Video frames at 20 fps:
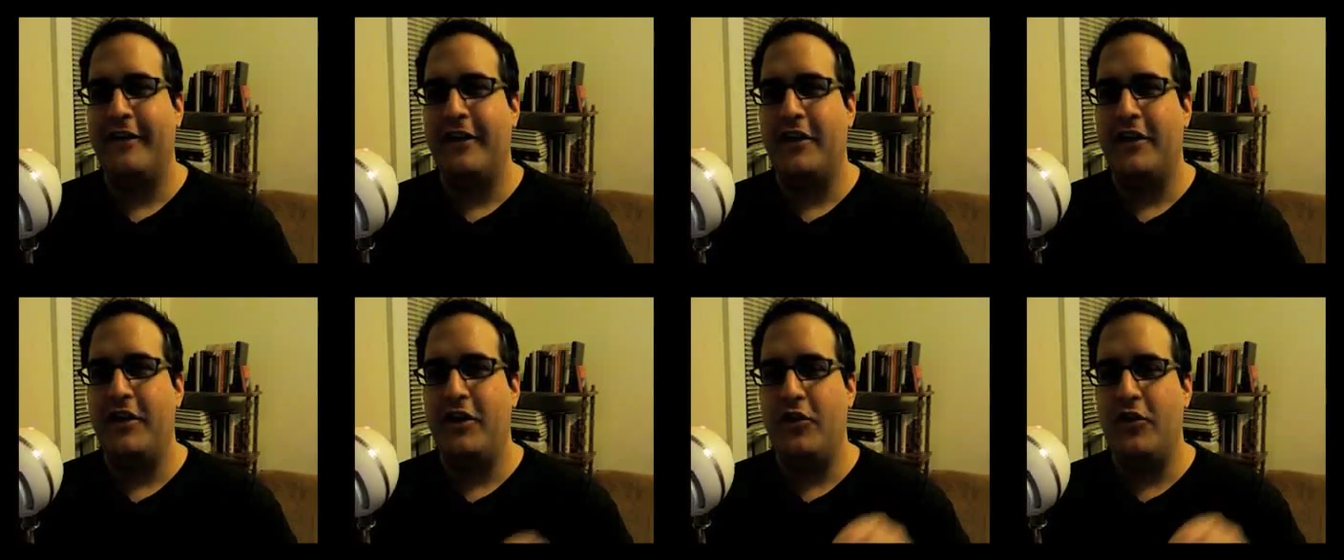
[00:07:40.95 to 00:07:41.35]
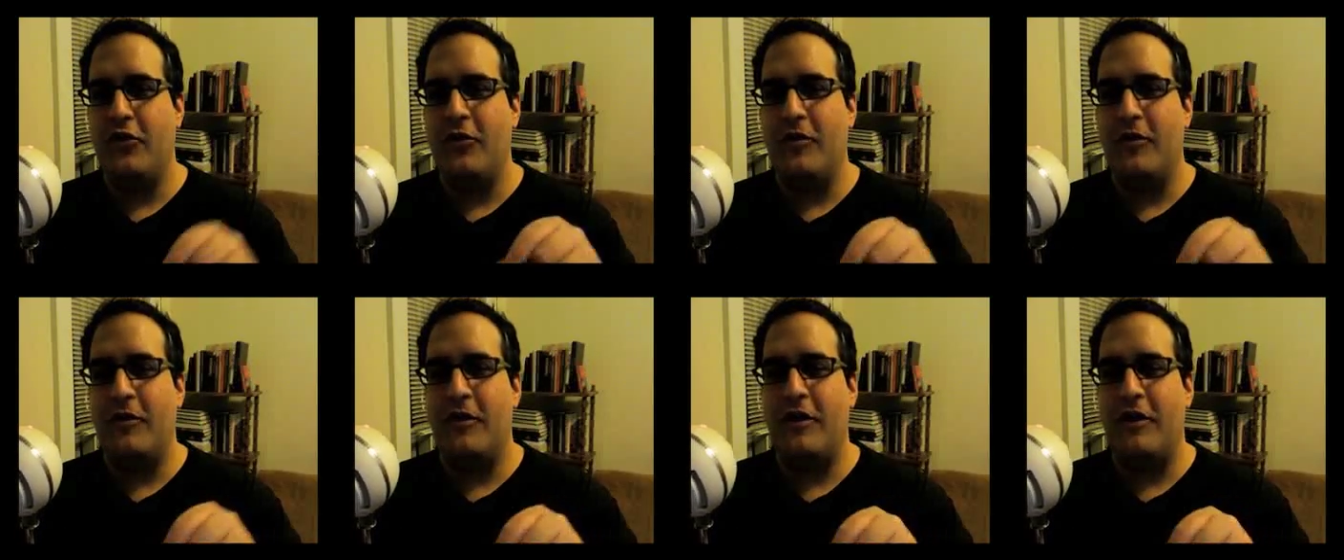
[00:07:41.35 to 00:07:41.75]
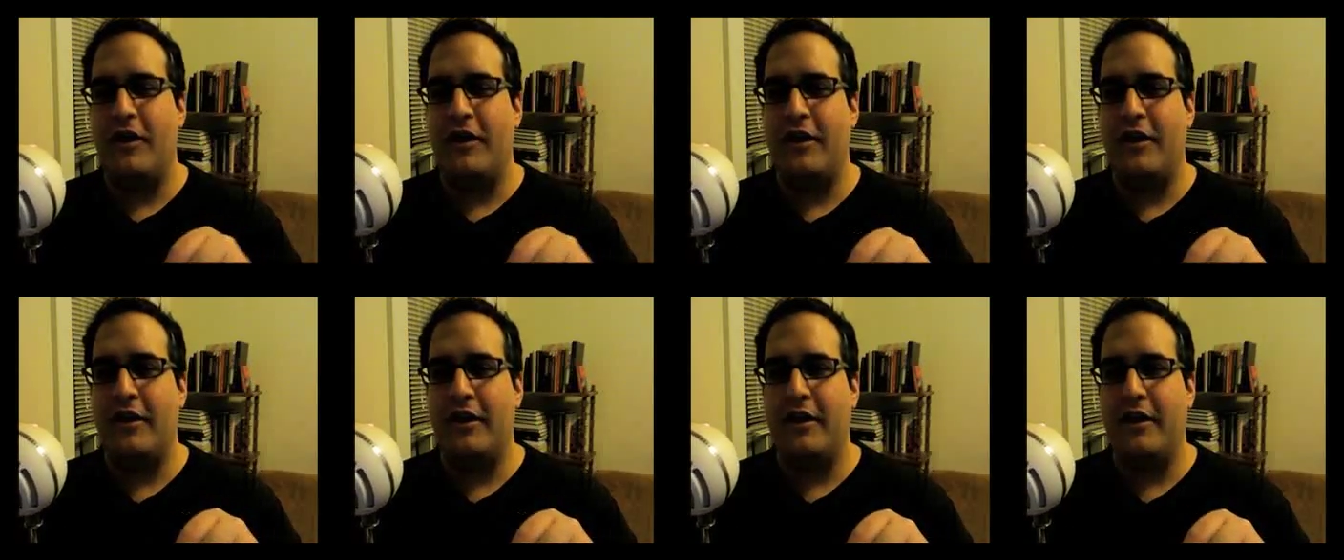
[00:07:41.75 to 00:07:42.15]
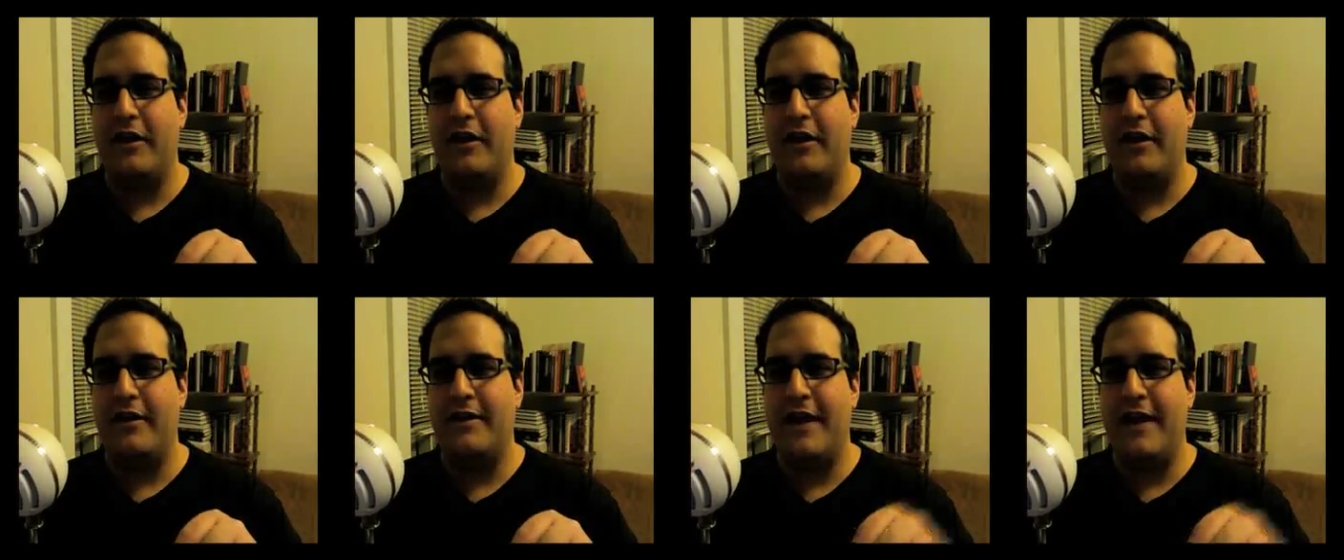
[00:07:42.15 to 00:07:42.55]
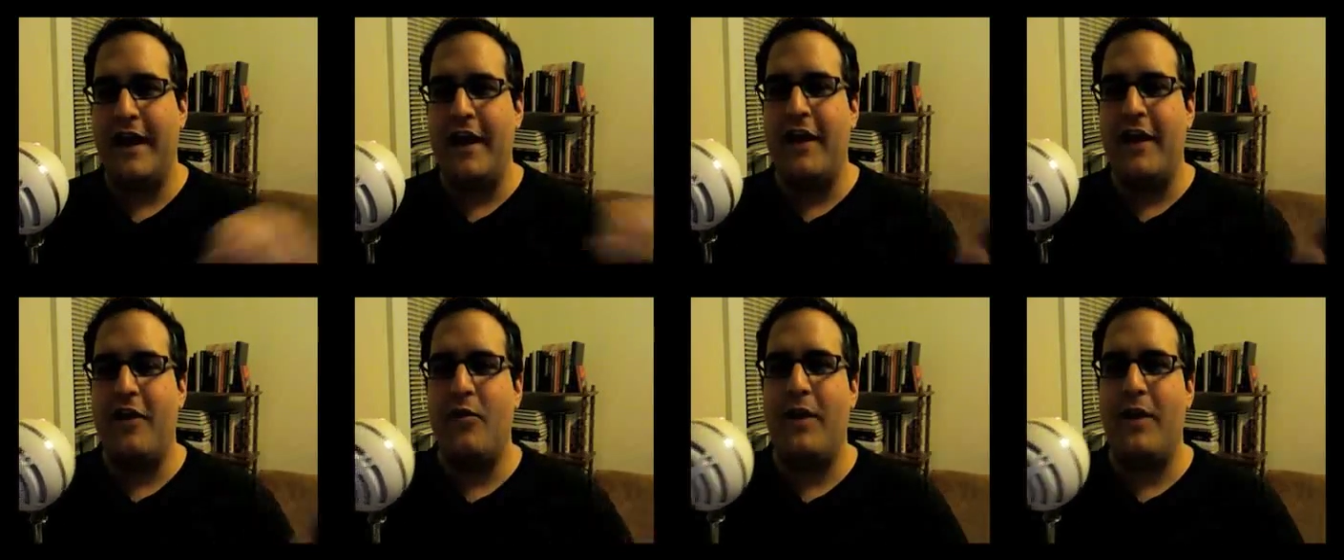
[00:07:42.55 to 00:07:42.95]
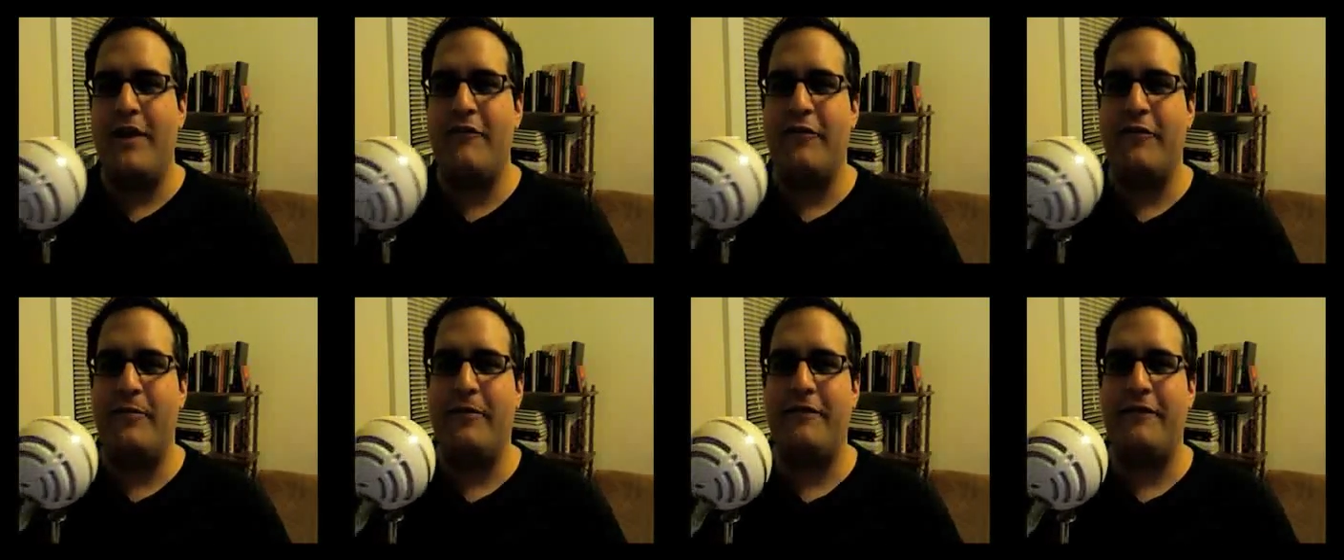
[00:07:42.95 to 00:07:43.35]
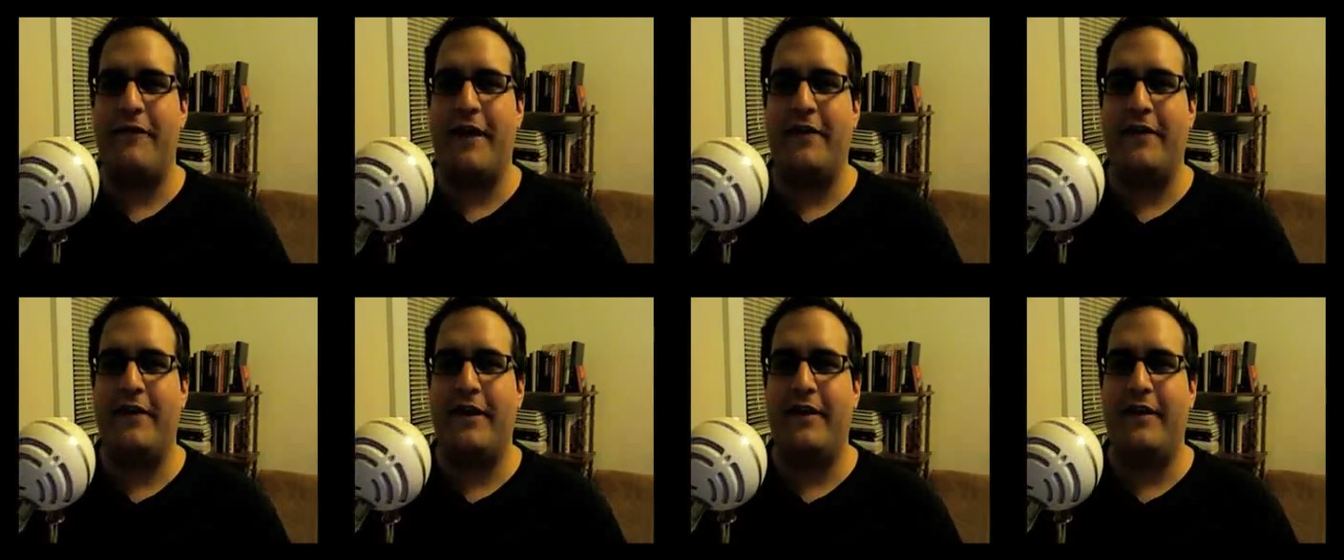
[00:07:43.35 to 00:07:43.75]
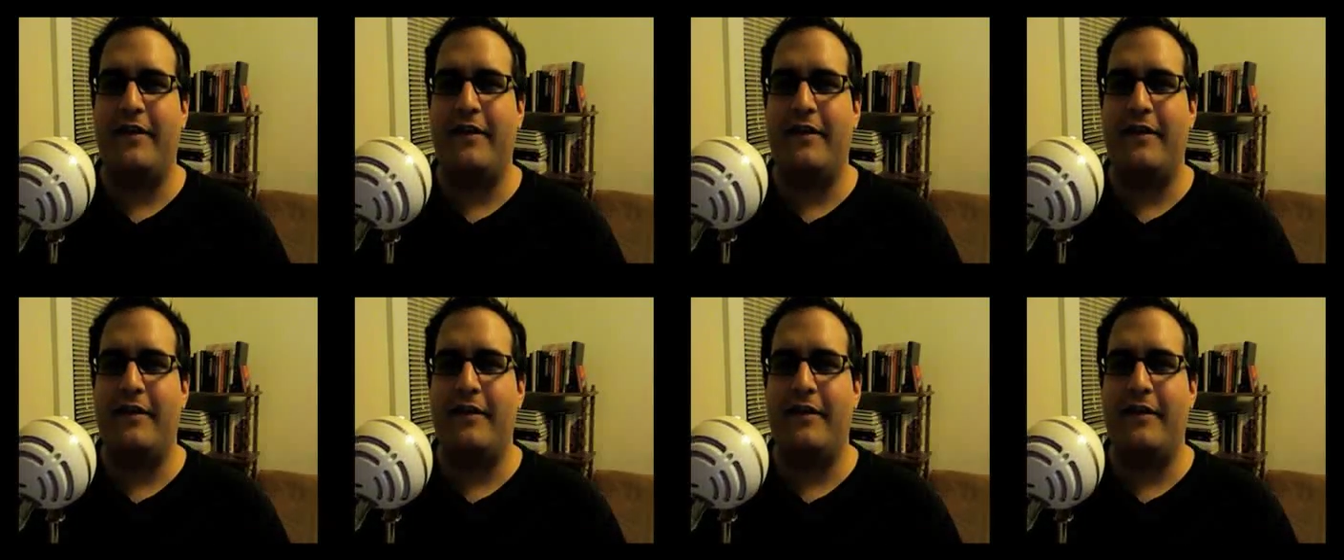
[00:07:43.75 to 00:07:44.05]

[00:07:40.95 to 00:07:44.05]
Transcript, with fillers: you're taking away from the fact that,